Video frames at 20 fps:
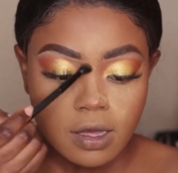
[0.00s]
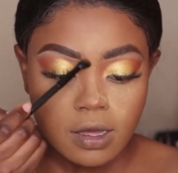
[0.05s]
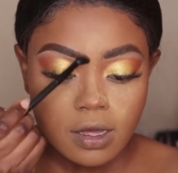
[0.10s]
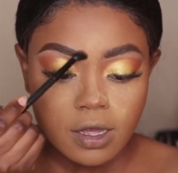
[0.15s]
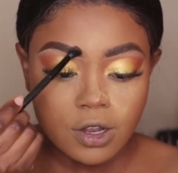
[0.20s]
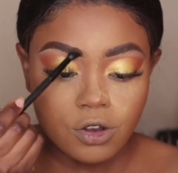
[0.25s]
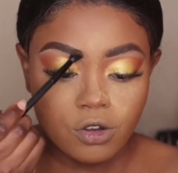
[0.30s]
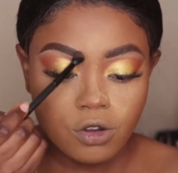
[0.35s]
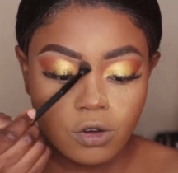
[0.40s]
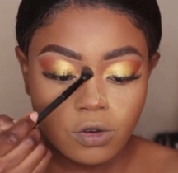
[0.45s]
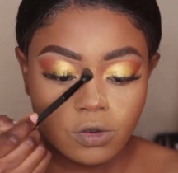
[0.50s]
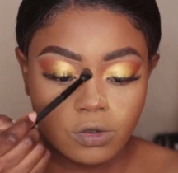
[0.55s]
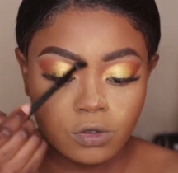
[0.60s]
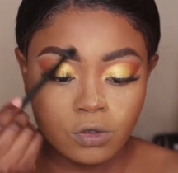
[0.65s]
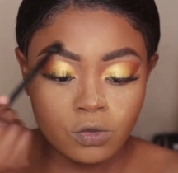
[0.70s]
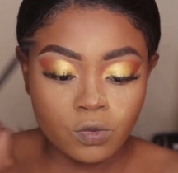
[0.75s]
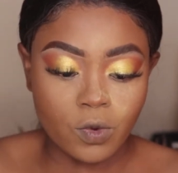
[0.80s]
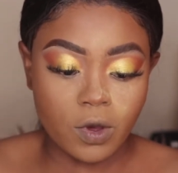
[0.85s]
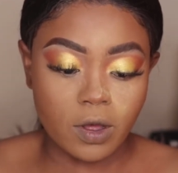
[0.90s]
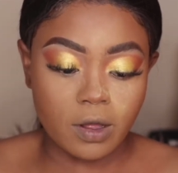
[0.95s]
a
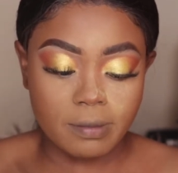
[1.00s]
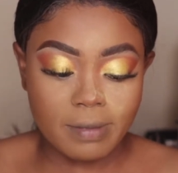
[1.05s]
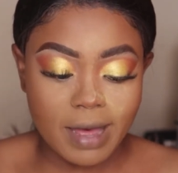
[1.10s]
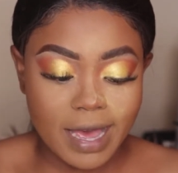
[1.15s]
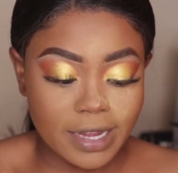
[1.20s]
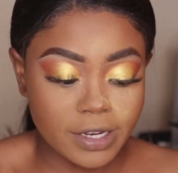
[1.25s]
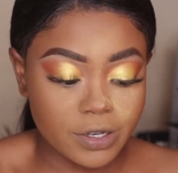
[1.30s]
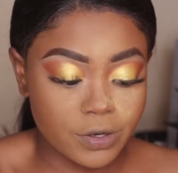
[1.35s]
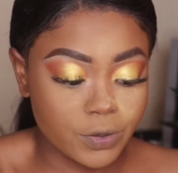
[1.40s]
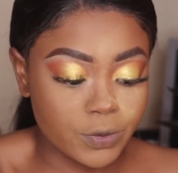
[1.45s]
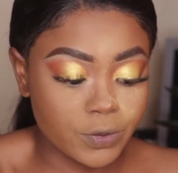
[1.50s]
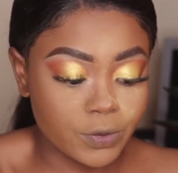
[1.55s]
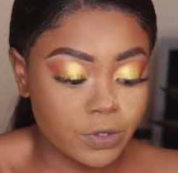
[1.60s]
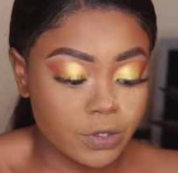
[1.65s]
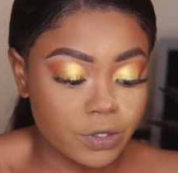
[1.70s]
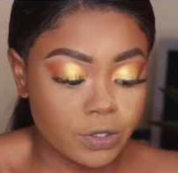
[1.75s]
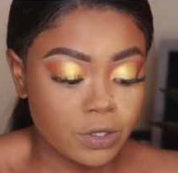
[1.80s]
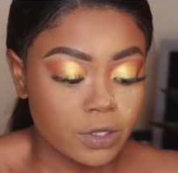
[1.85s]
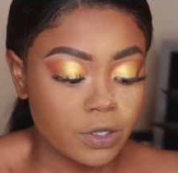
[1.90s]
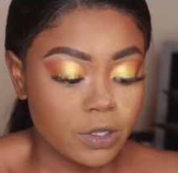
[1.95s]
nose, well, my
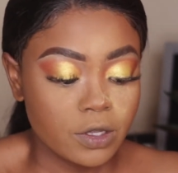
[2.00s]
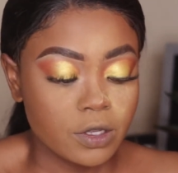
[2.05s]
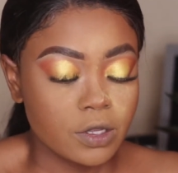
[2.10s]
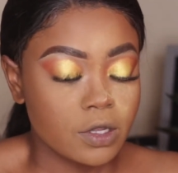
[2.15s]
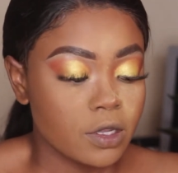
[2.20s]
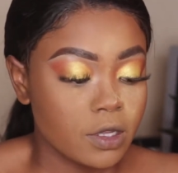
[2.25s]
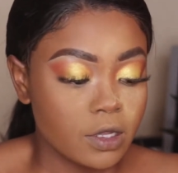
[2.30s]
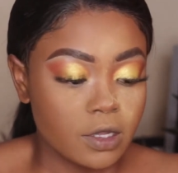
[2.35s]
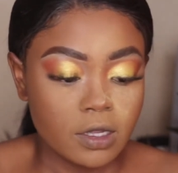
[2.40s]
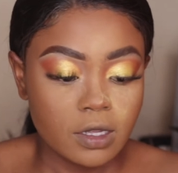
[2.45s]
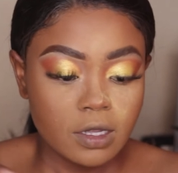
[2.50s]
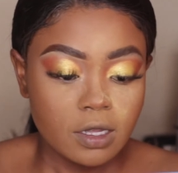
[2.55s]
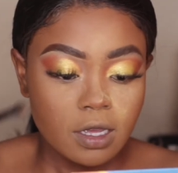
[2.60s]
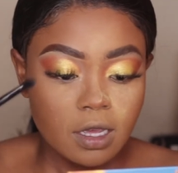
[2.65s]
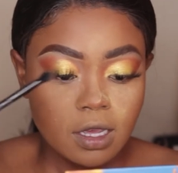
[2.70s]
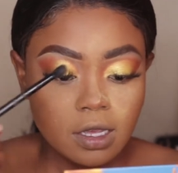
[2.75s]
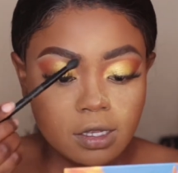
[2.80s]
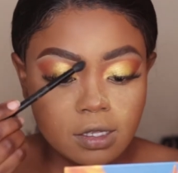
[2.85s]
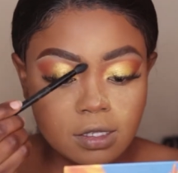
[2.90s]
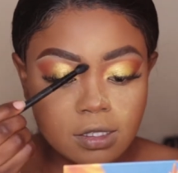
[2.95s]
nose,
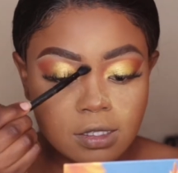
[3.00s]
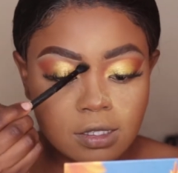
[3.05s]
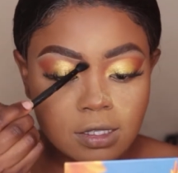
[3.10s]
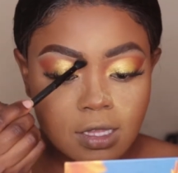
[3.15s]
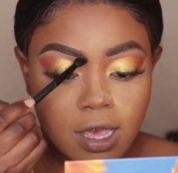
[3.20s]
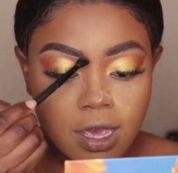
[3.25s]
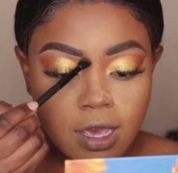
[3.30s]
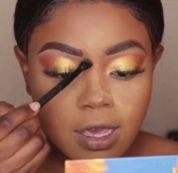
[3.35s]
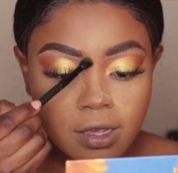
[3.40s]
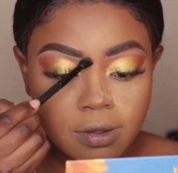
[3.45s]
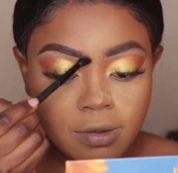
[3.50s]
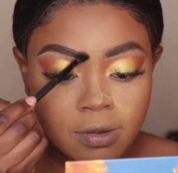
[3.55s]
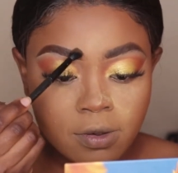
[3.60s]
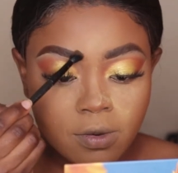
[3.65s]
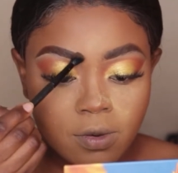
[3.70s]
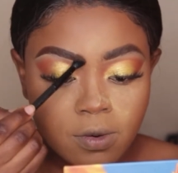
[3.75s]
is I